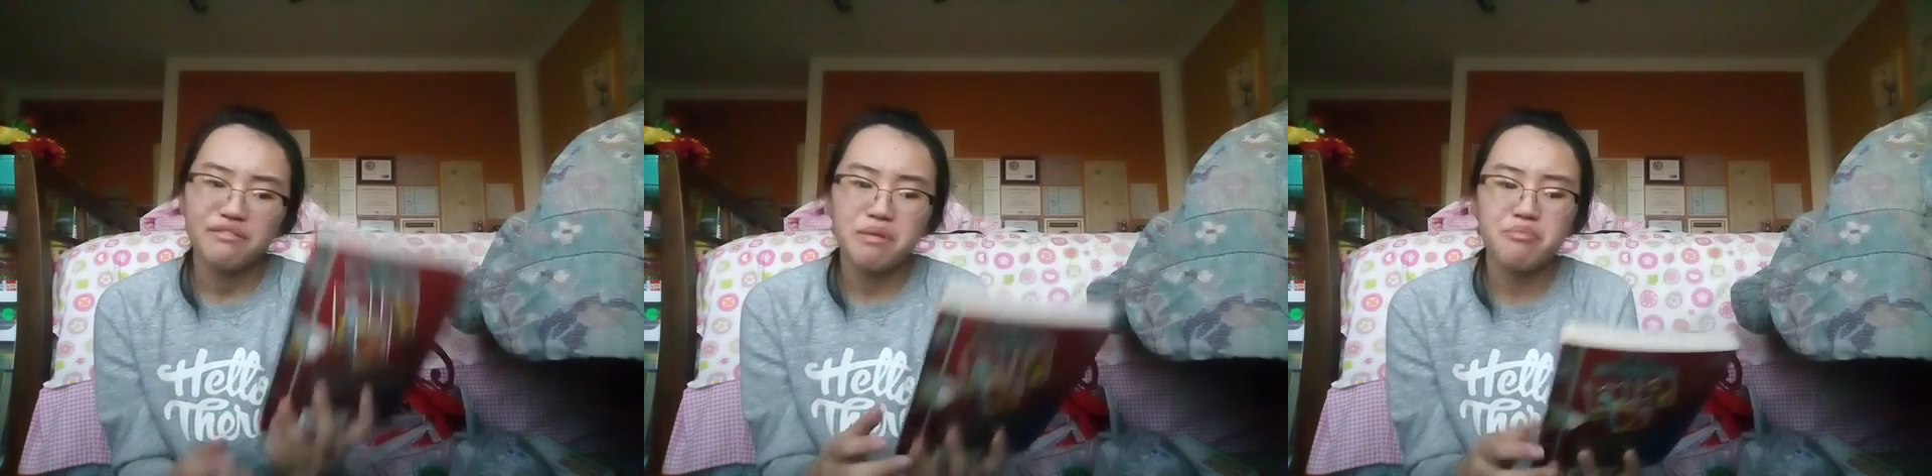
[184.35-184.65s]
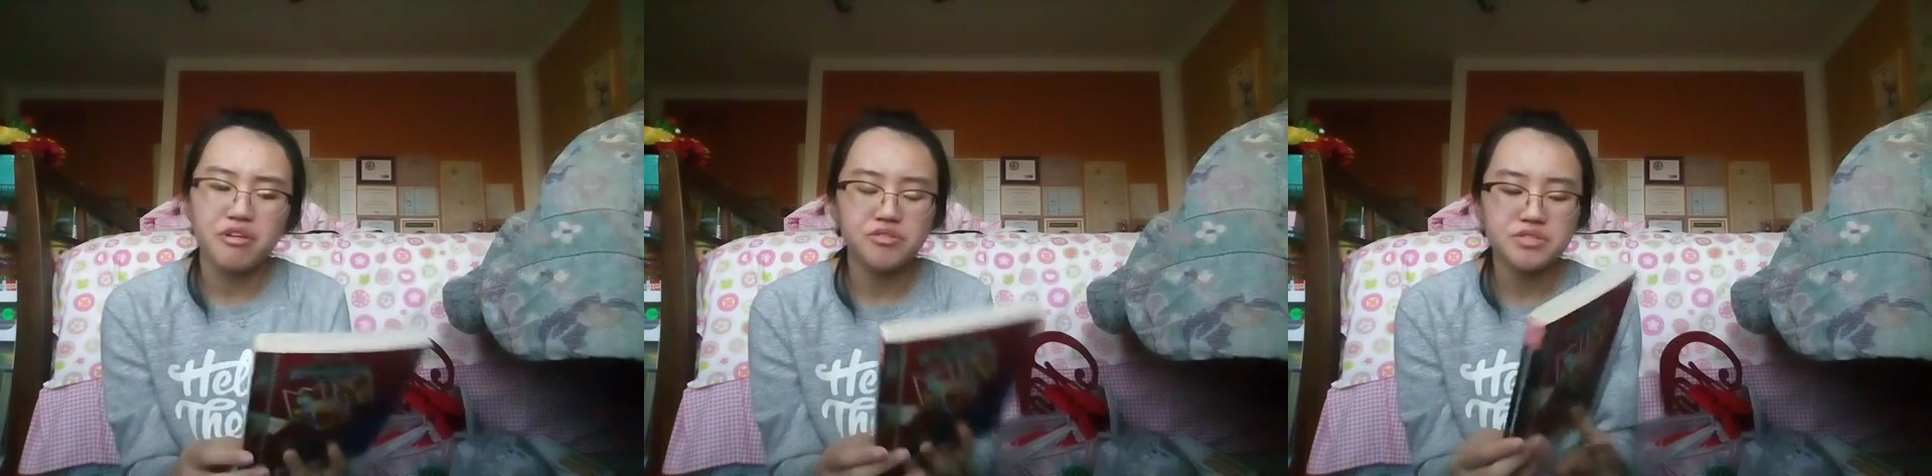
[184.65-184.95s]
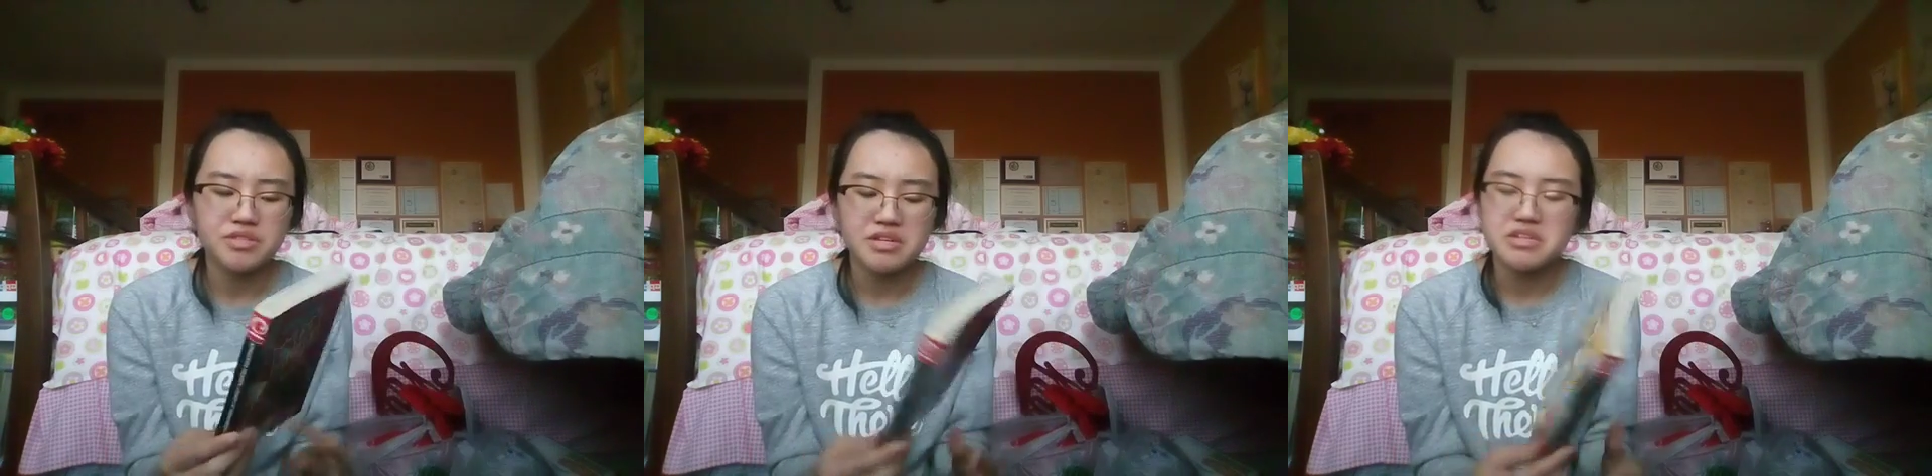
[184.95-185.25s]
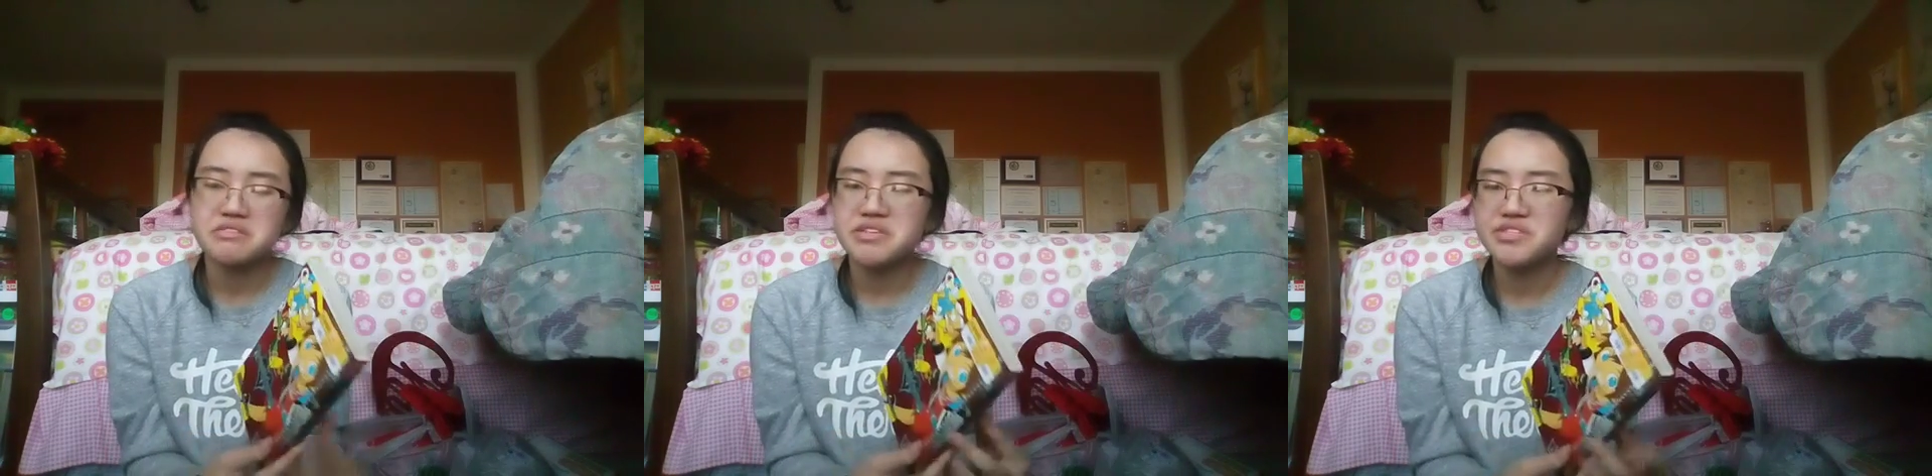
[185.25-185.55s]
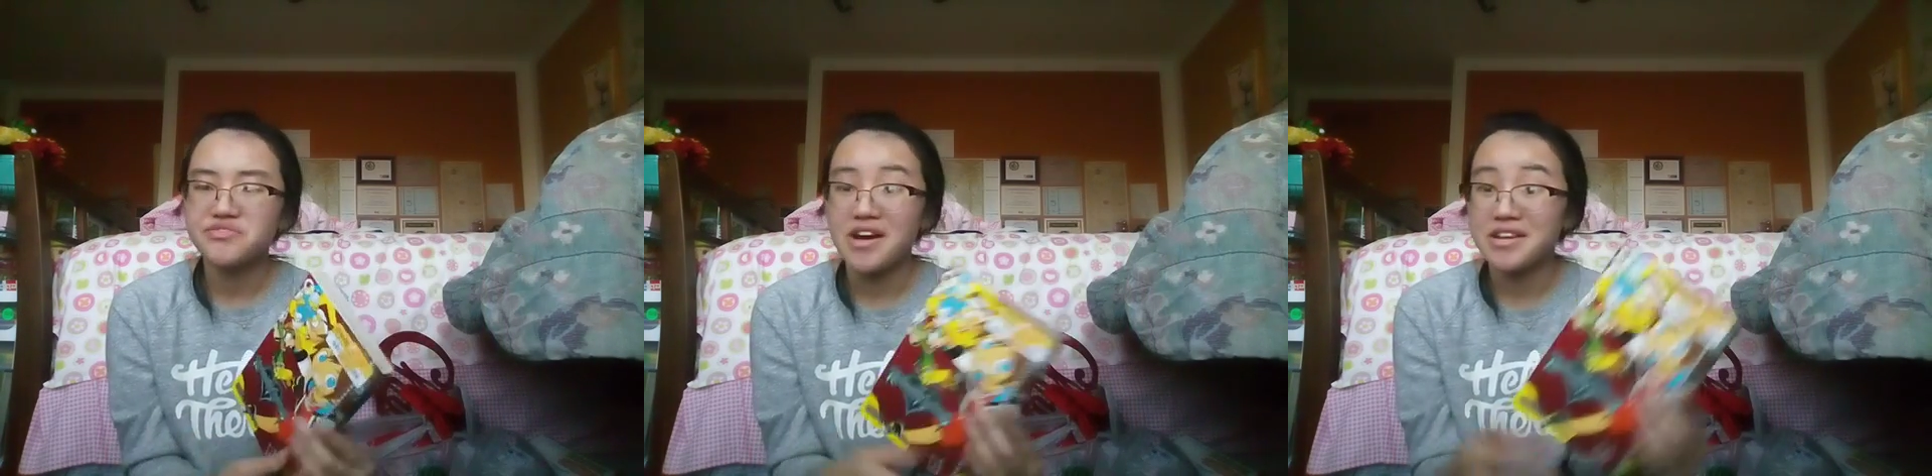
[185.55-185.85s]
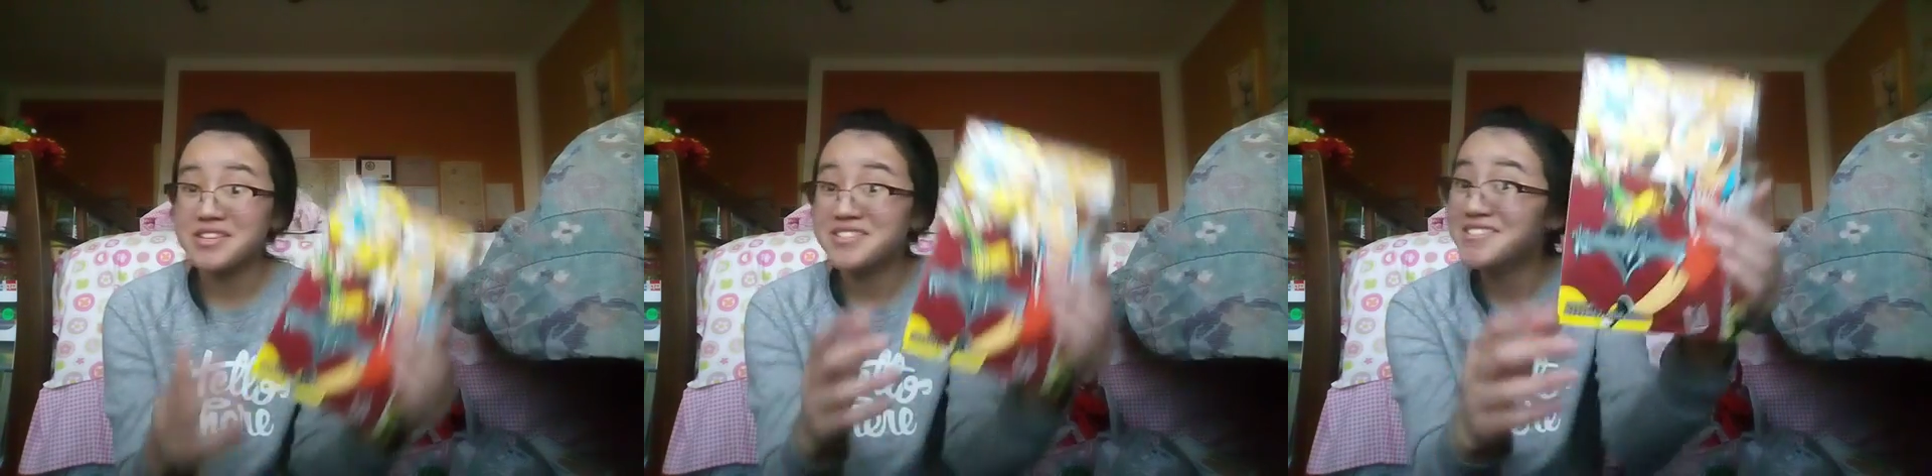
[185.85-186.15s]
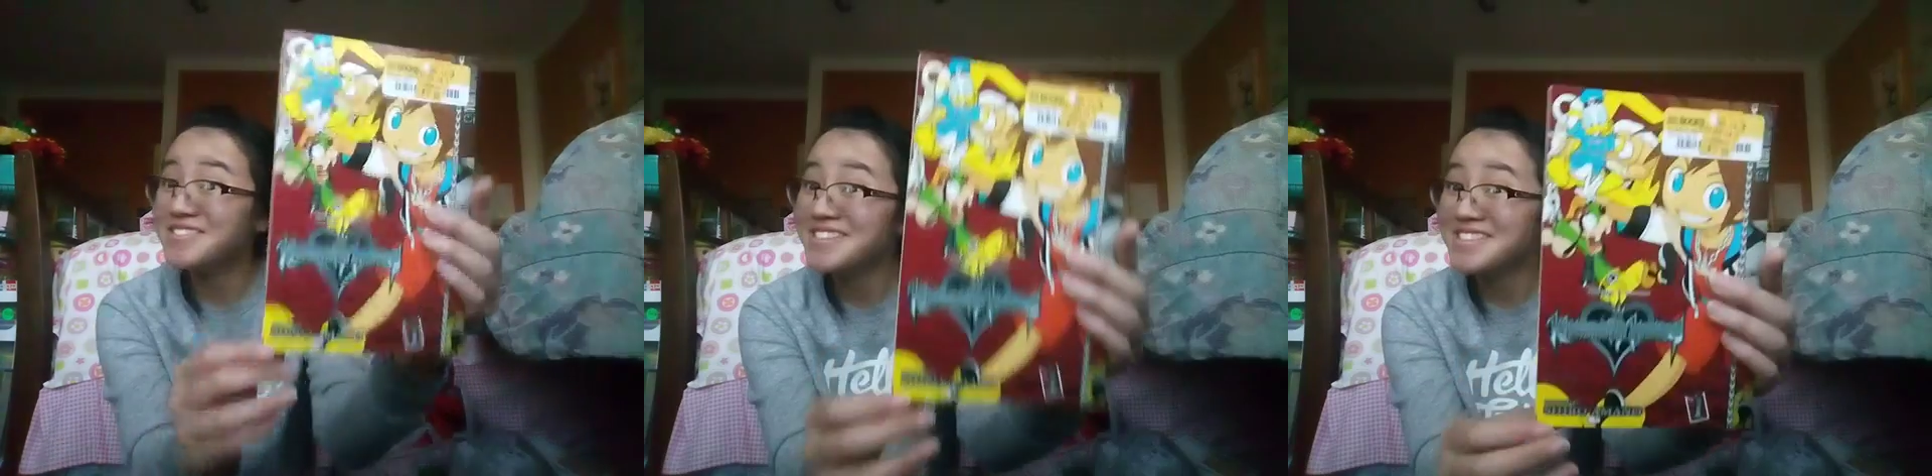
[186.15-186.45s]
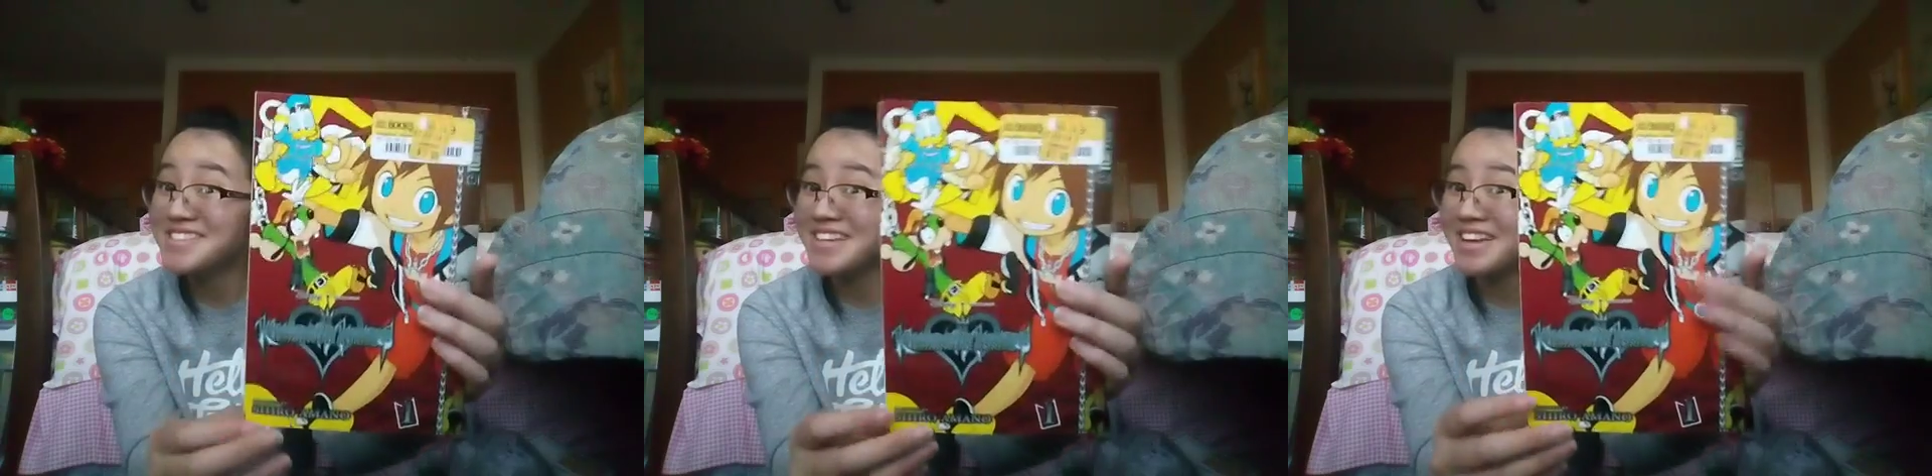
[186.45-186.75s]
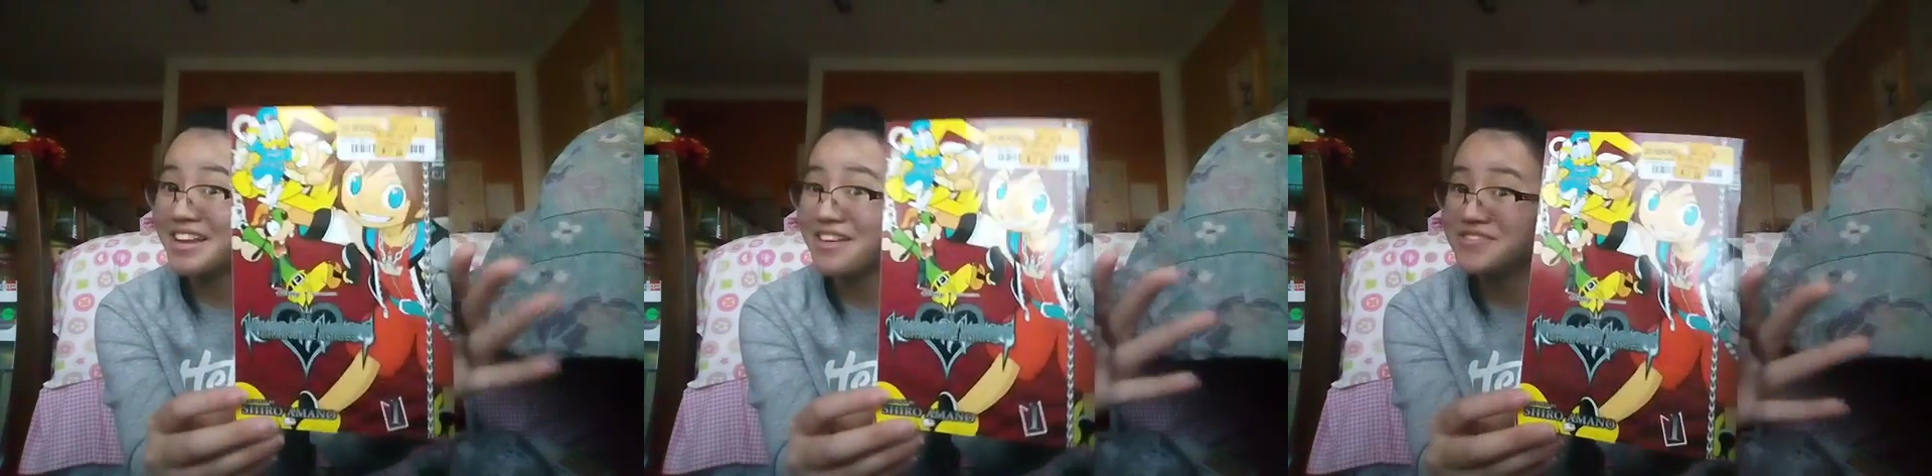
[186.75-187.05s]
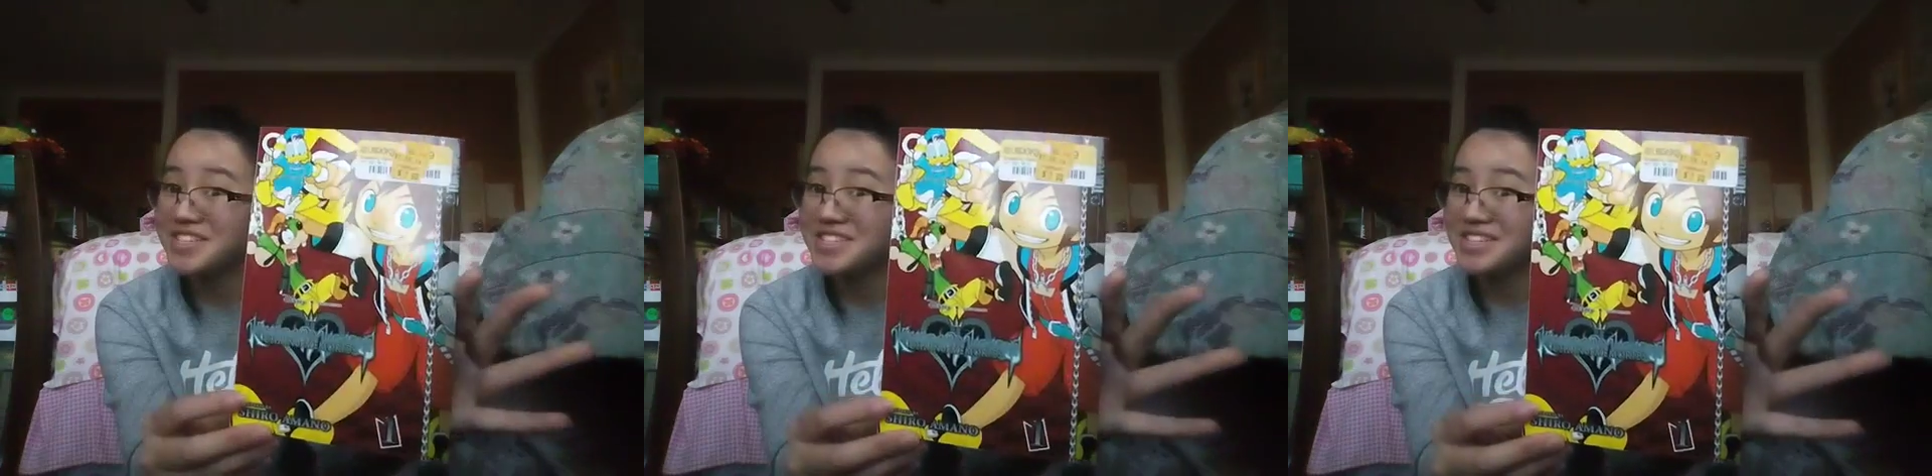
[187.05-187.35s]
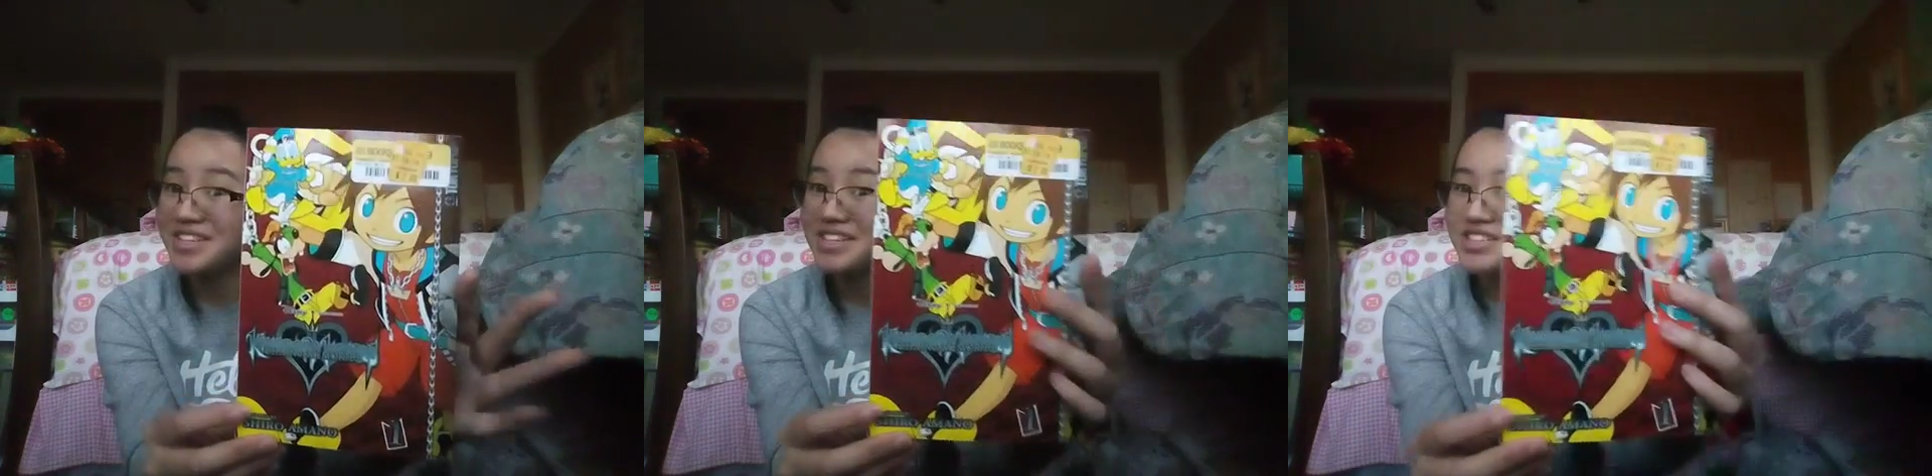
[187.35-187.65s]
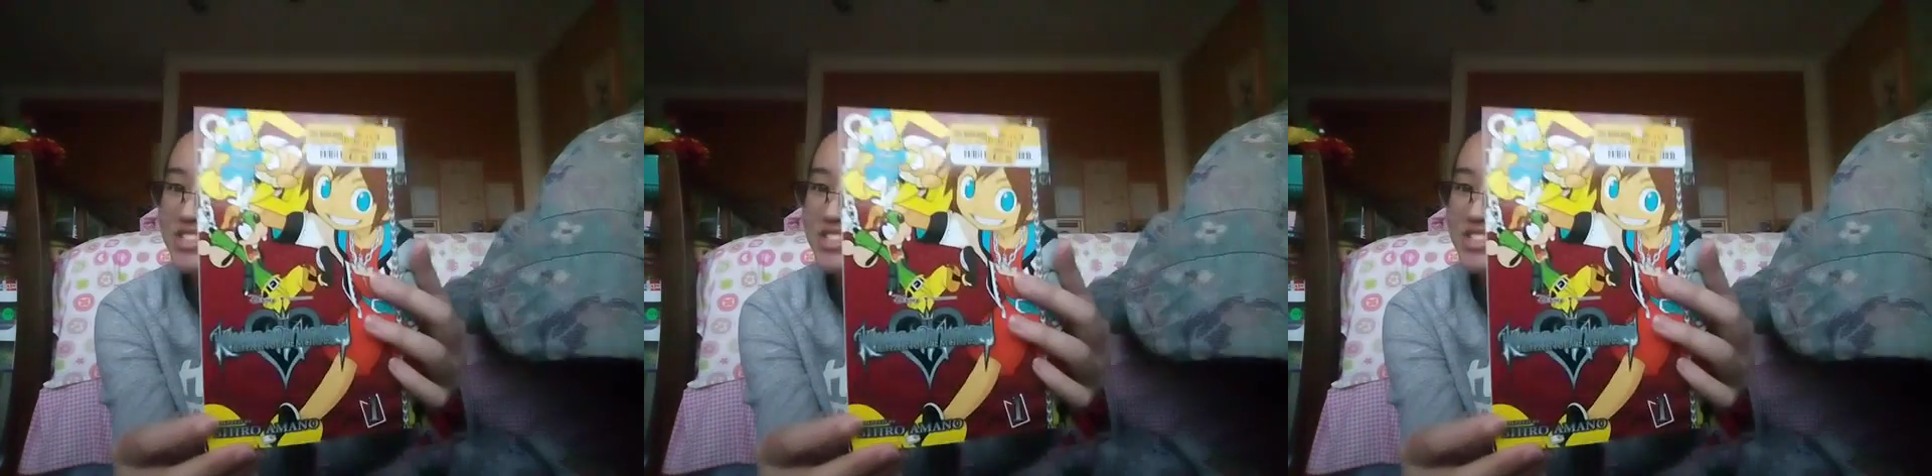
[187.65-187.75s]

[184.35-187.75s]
My brother doesn't like it. That's fine, because it's Disney, and I love Disney.